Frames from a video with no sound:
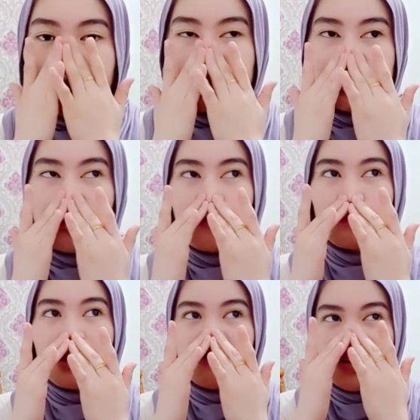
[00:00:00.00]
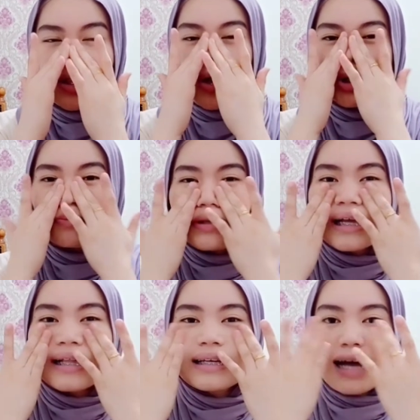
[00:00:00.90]
so private
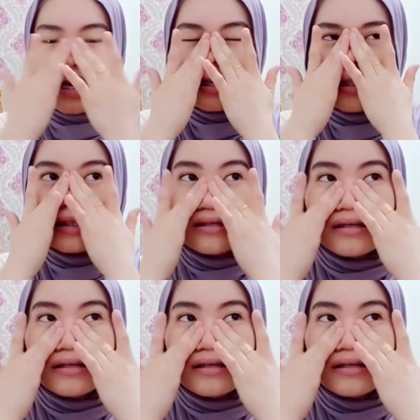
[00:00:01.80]
hospital guys,